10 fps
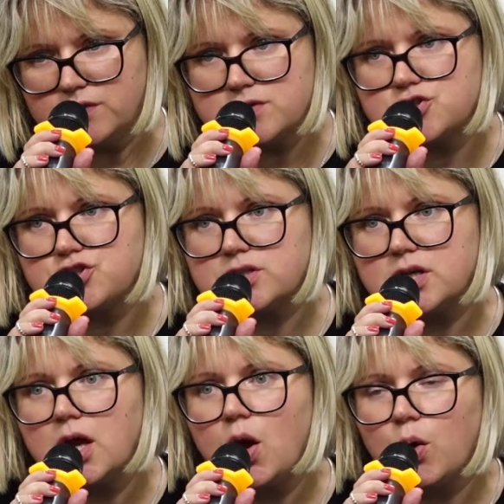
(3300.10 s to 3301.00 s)

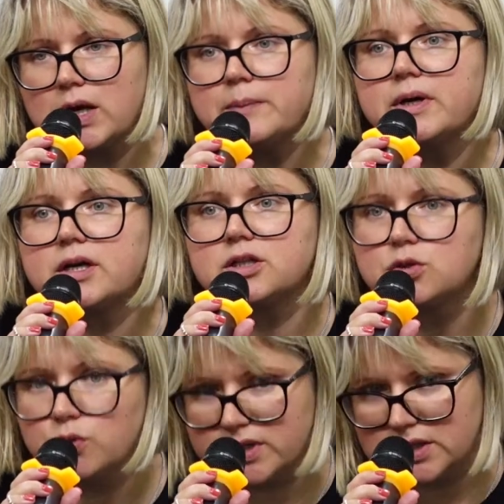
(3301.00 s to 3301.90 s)
defined uh, victims of
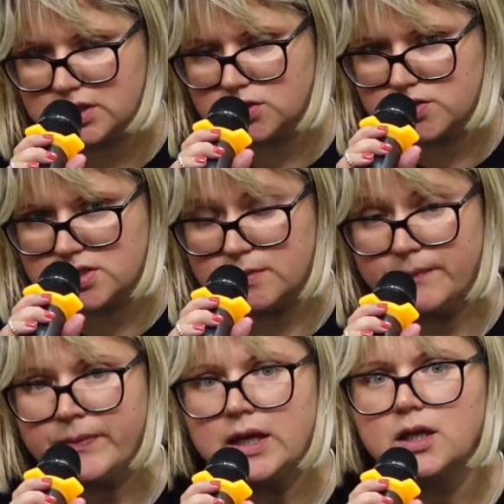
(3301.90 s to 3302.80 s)
war as certain
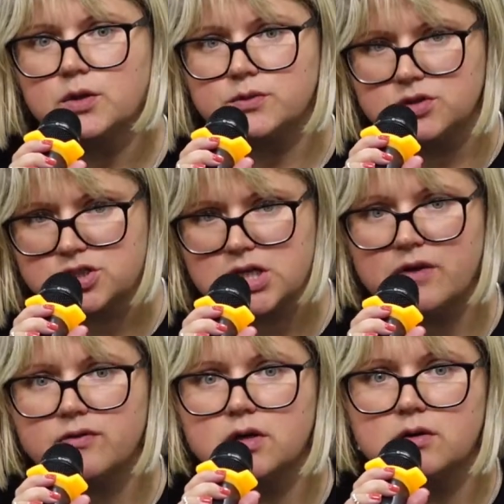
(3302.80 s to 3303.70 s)
categories
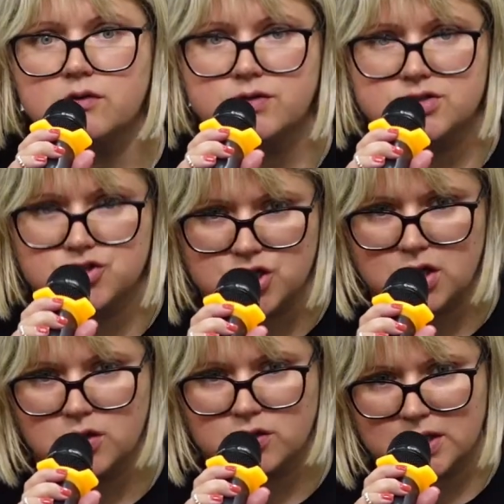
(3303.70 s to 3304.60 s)
of people.
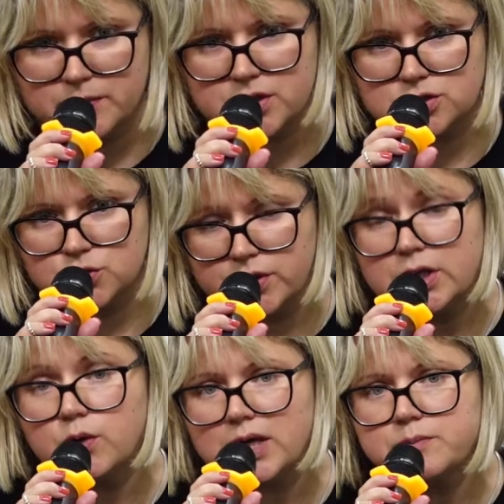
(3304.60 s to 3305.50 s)
So
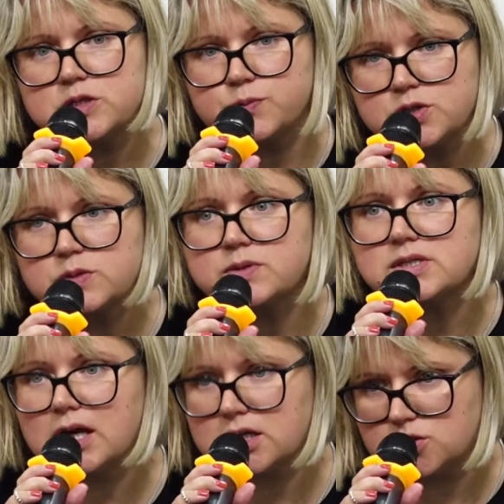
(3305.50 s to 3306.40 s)
uh, the state defined
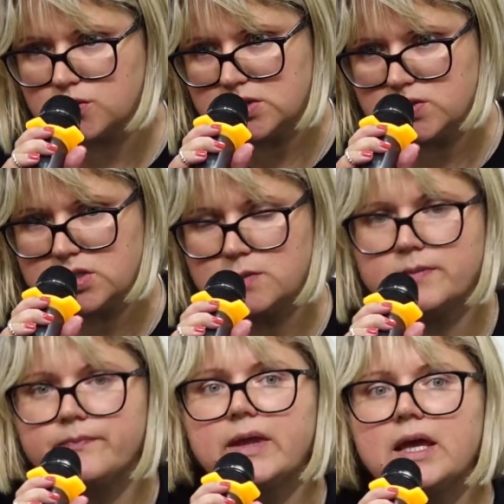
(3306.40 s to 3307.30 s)
categories and
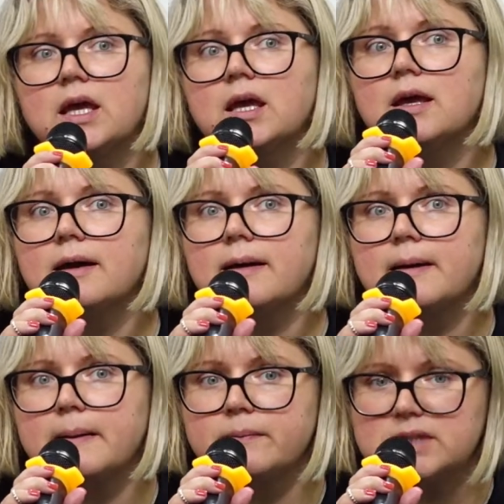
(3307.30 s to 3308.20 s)
certain ways
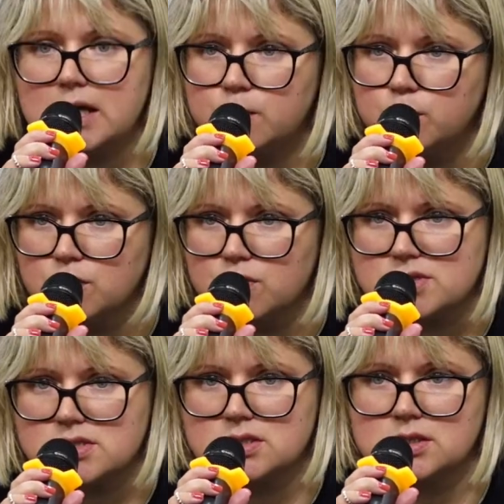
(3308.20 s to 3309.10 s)
to defend those
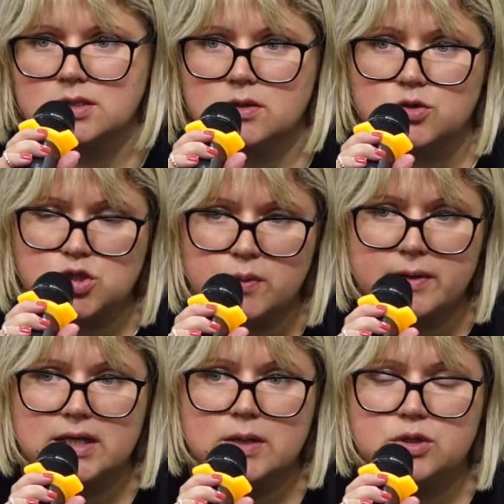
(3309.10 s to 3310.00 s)
people. It
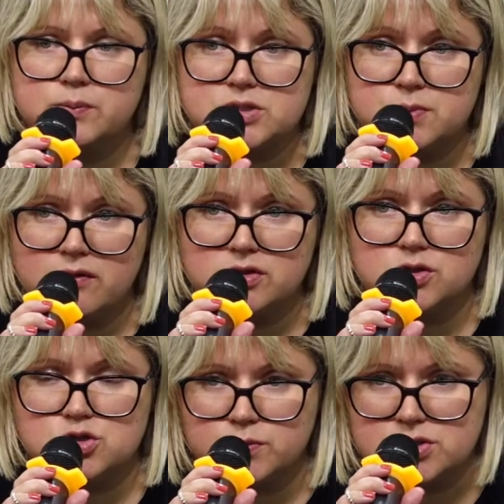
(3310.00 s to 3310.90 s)
happened with
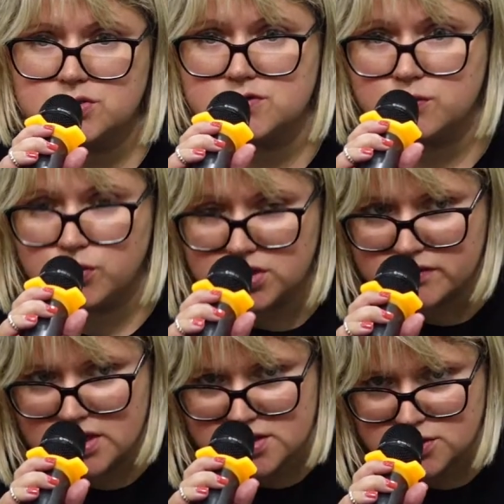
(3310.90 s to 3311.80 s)
persons that
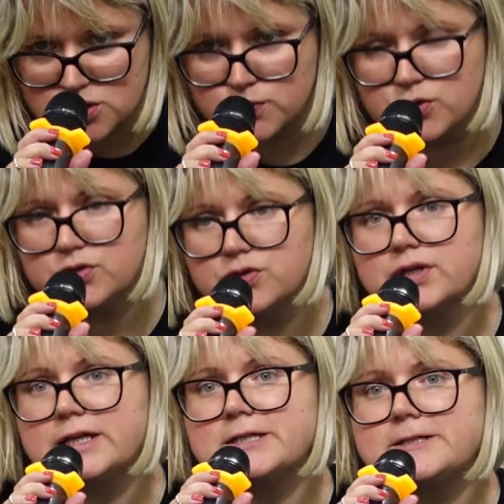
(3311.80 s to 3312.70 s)
uh,
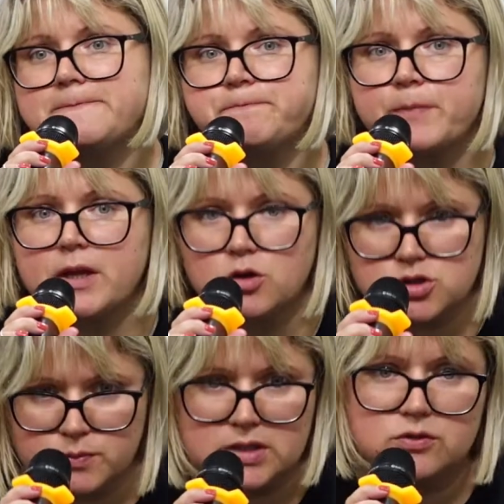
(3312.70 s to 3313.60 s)

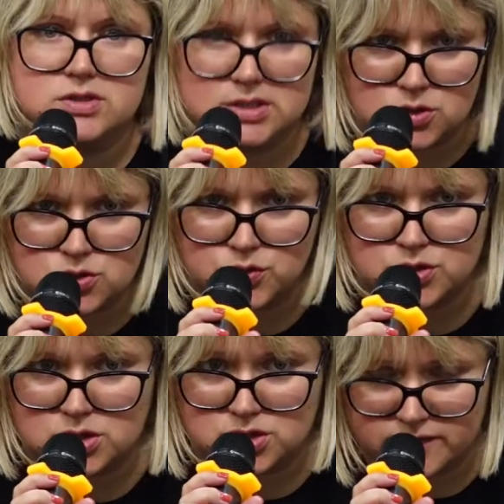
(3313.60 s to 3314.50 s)
or, uh,
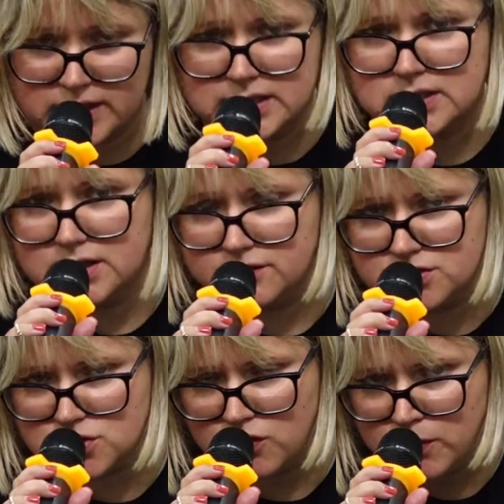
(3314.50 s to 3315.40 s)
had crimes against
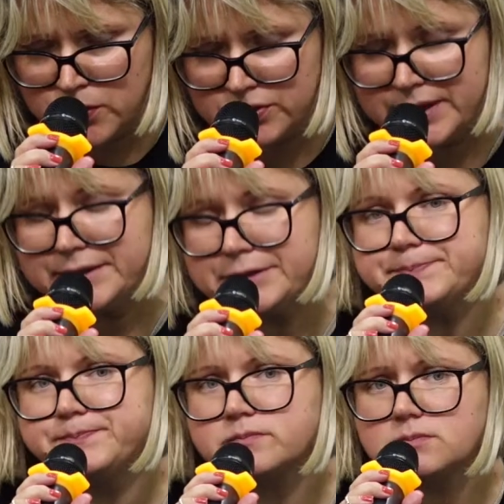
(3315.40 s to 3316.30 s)
their freedom,
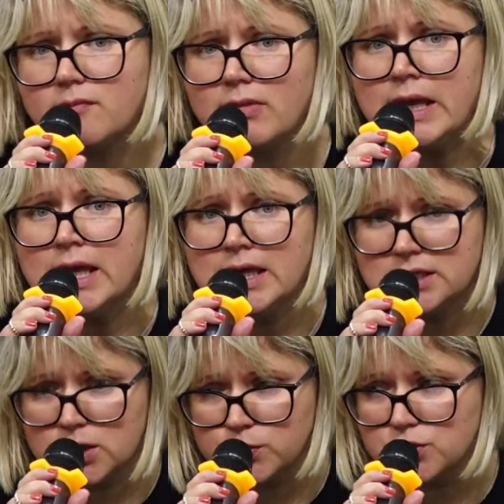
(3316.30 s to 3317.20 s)
uh, their
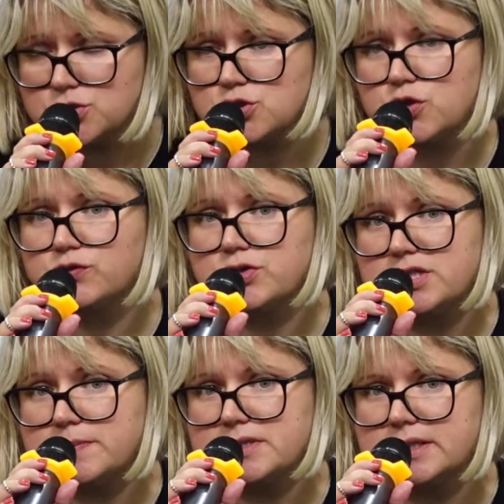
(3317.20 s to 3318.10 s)
civilians and
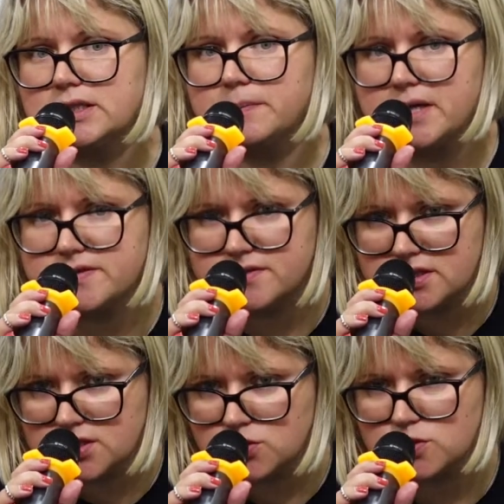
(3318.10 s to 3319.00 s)
POWs.
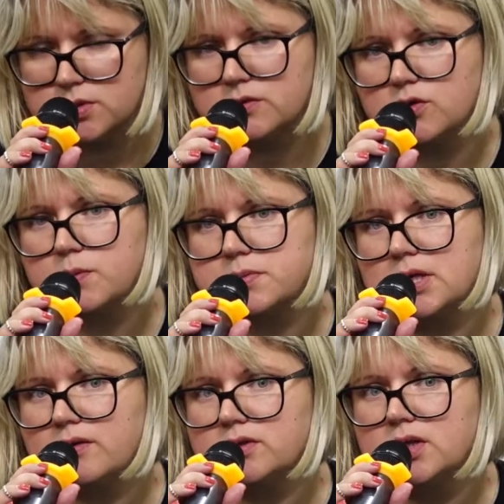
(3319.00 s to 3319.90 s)
Uh, missing
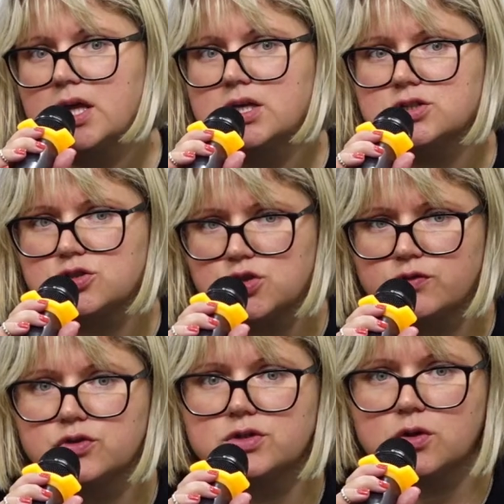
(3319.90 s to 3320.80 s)
people under
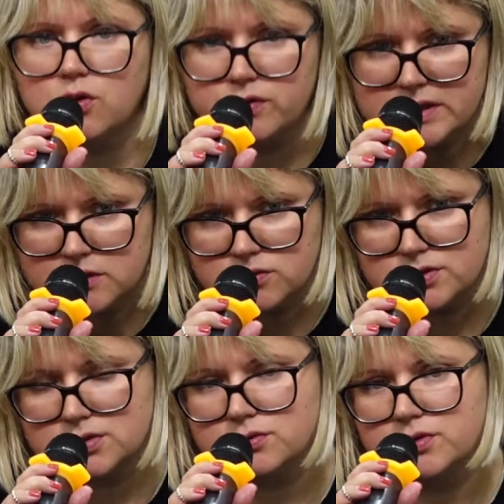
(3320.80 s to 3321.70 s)
certain
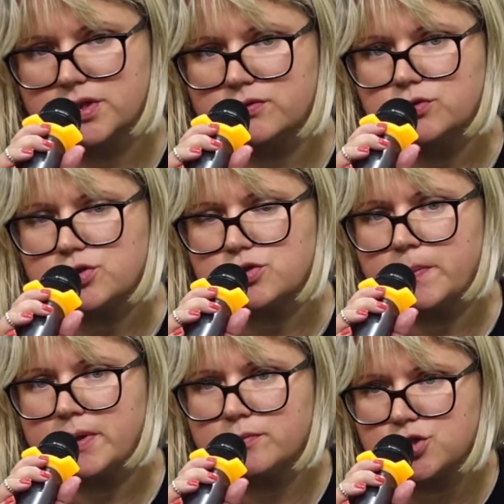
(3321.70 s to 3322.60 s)
circumstances, a
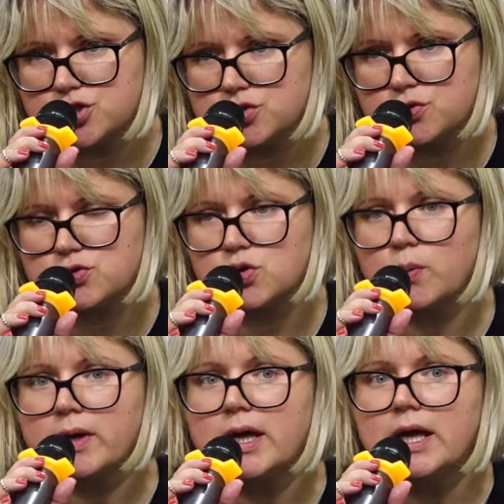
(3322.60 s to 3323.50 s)
huge category is
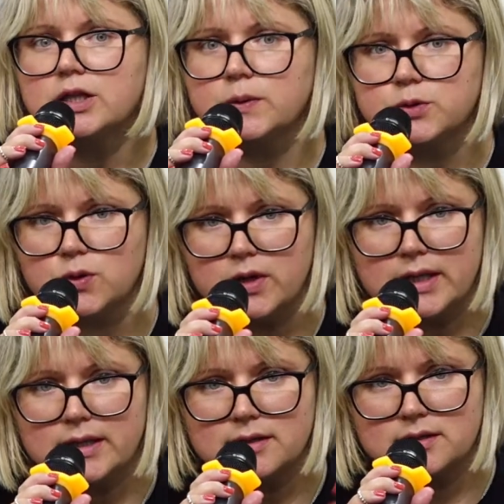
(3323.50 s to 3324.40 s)
IDPs.
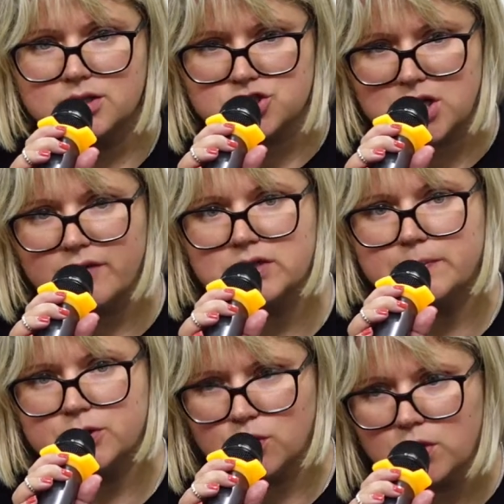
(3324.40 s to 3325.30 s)

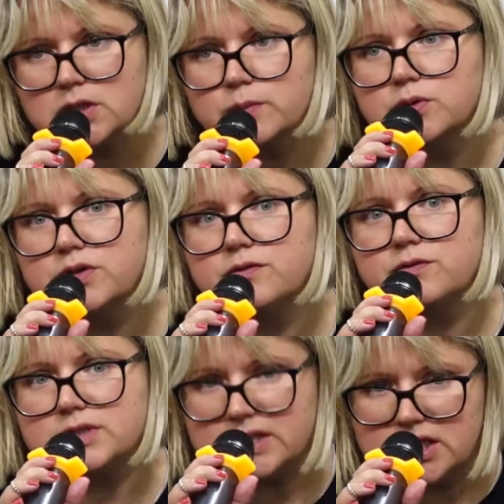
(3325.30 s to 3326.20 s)
so state
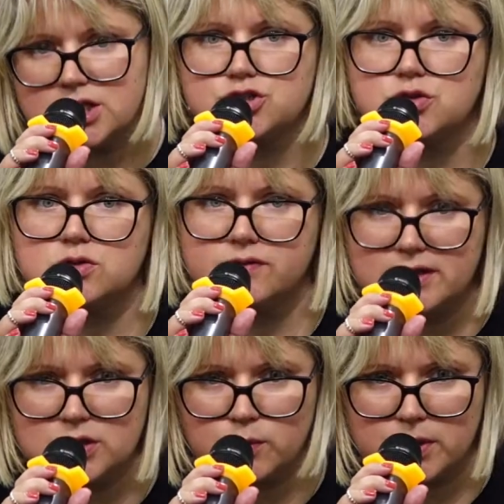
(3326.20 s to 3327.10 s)
approaches were
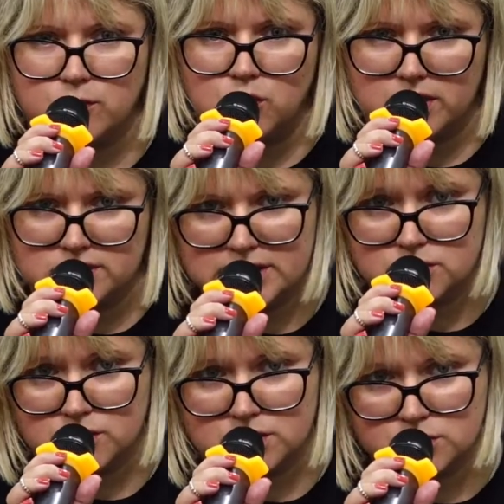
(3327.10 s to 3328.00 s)
such that
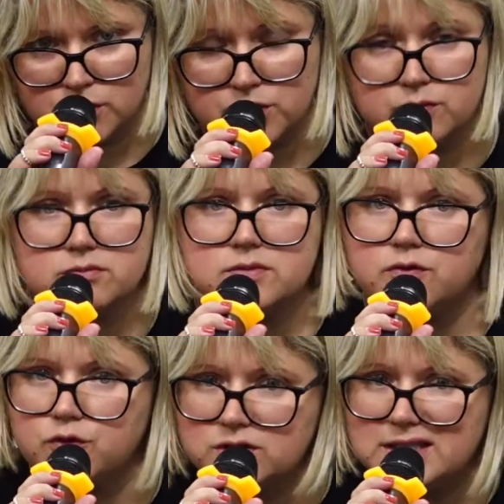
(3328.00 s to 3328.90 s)
let's
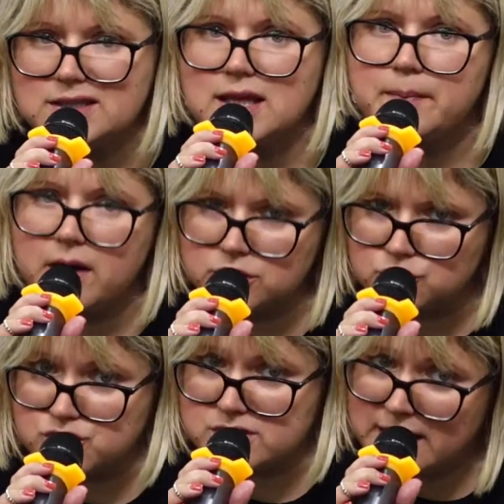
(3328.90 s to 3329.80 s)
pick a
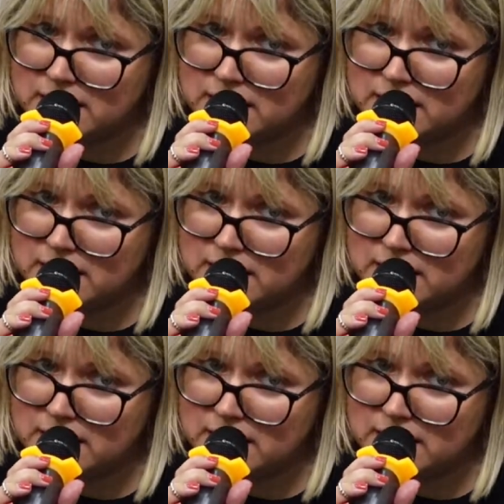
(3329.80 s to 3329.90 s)
category